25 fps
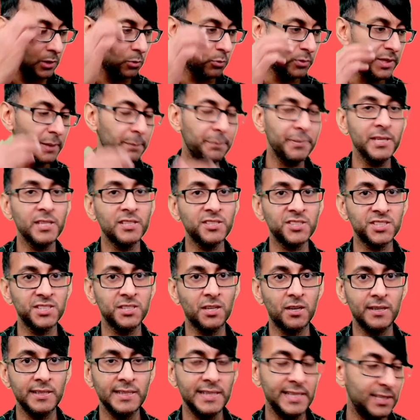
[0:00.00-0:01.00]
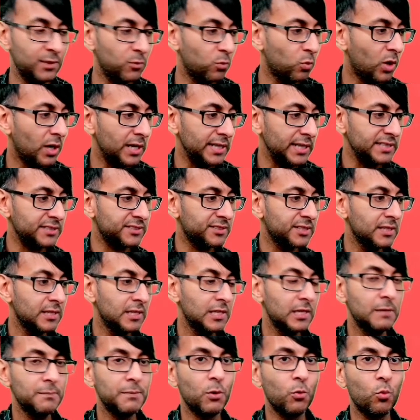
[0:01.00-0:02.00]
with a plus sign in white.
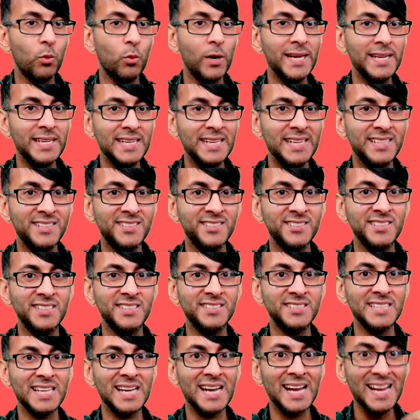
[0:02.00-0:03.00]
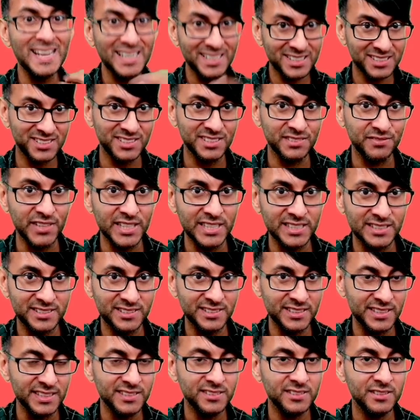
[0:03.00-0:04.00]
But when it is
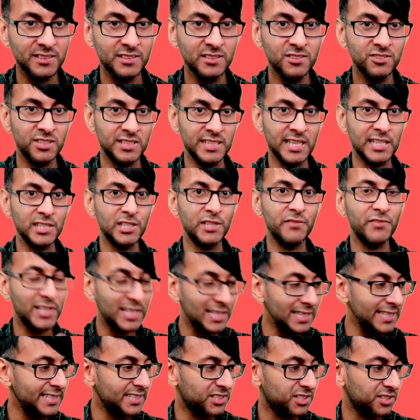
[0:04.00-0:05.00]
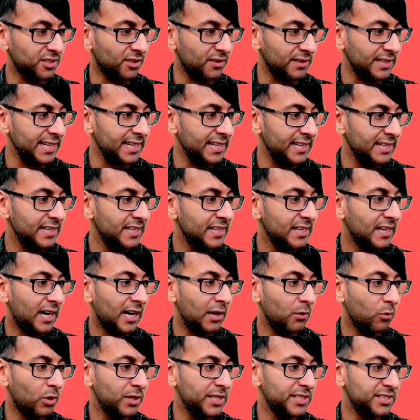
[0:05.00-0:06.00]
activated, so now you've clicked on it,
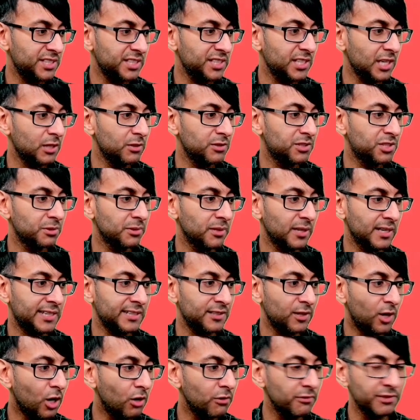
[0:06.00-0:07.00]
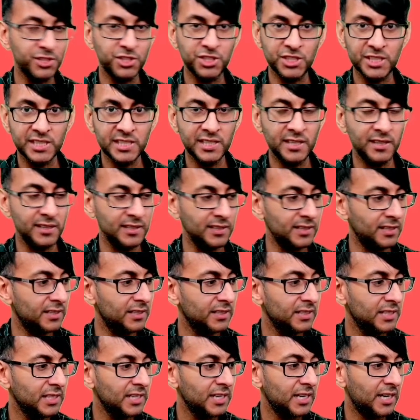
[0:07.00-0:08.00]
I want it to go to like an orangey color
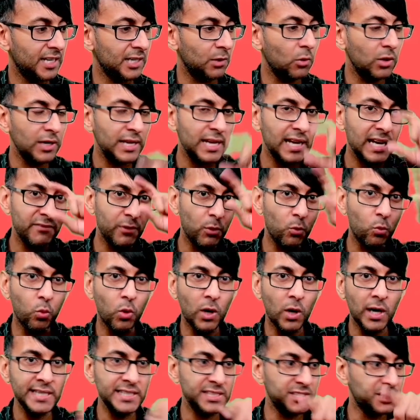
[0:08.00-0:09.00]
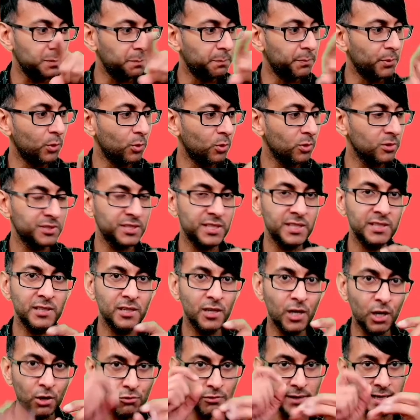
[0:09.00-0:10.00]
and I want to have a white
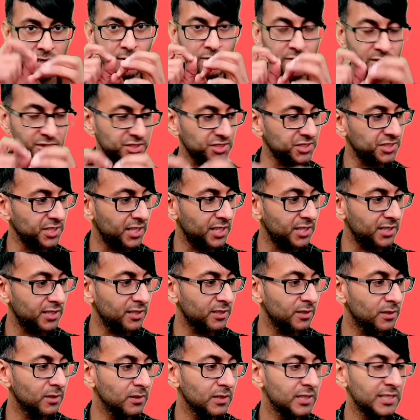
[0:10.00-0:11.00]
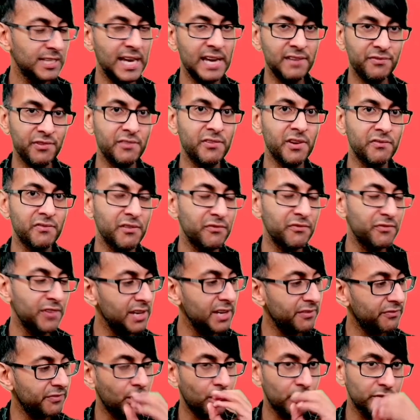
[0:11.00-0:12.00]
border around the circle,
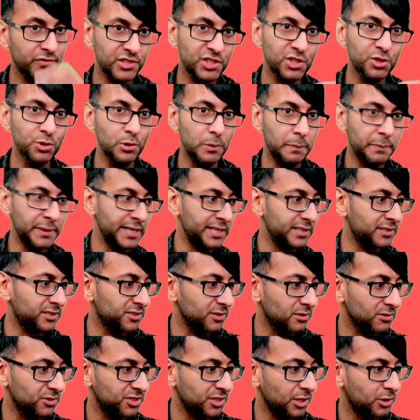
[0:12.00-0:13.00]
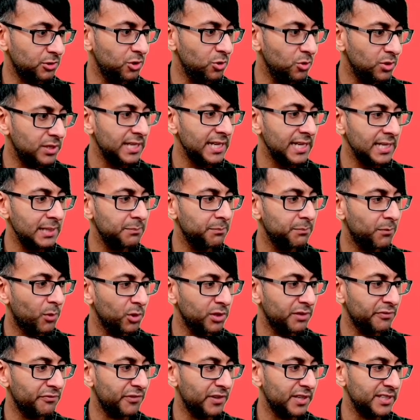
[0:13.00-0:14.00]
FFFFF, of two pixels. So you can
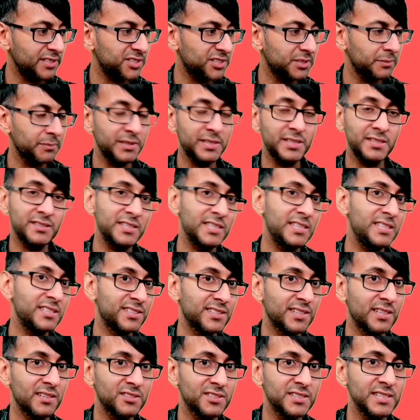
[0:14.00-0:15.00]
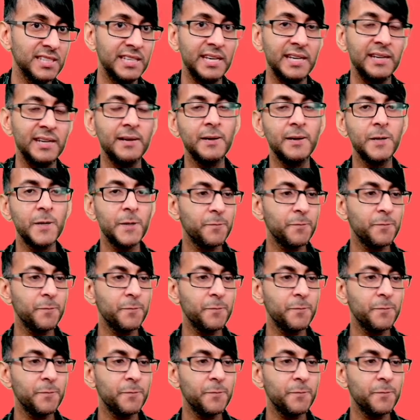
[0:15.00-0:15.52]
modify some of the details here.